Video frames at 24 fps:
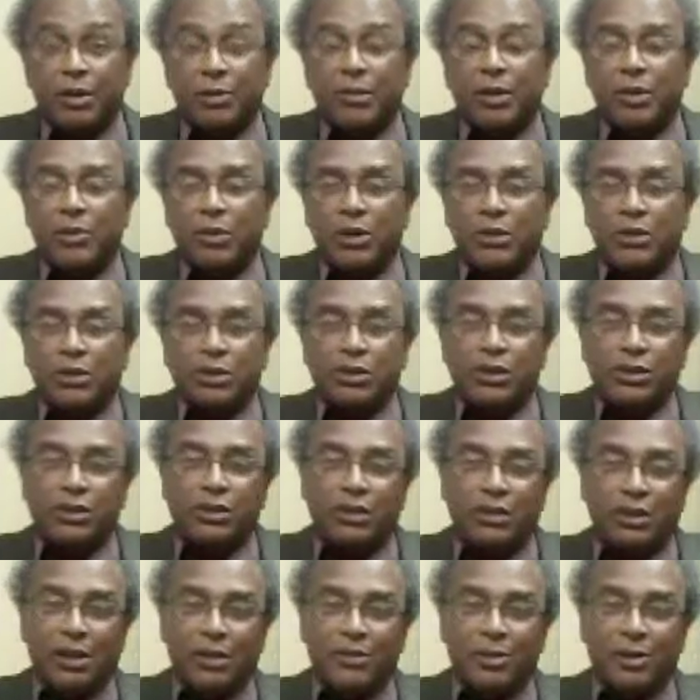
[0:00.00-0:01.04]
but it wasn't
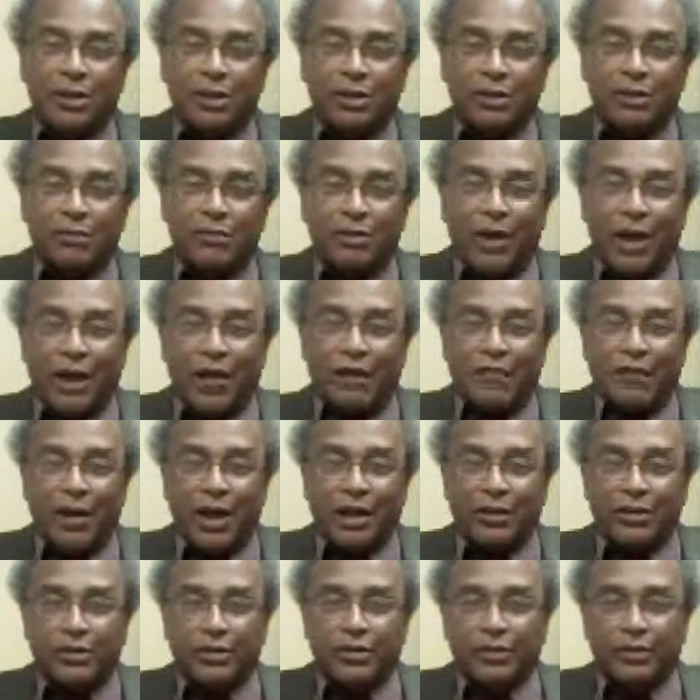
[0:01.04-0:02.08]
just limited to
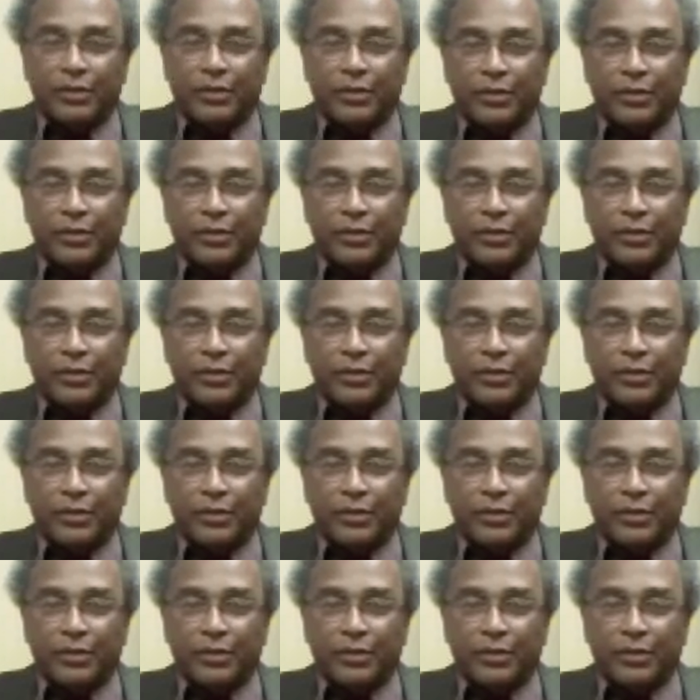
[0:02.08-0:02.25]
firefighters.